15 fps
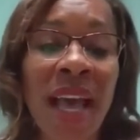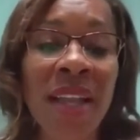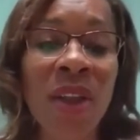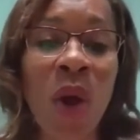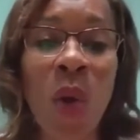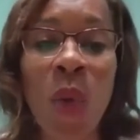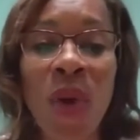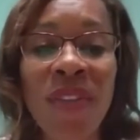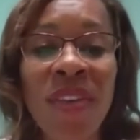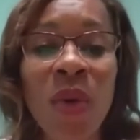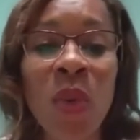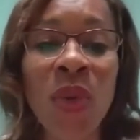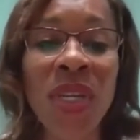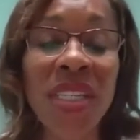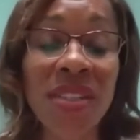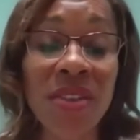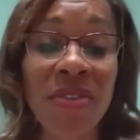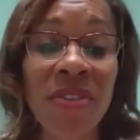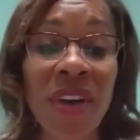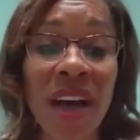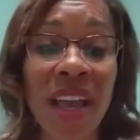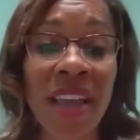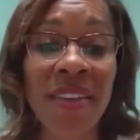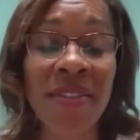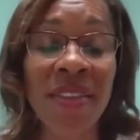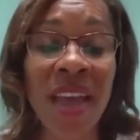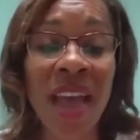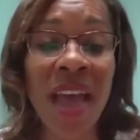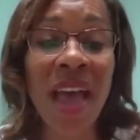and however we survive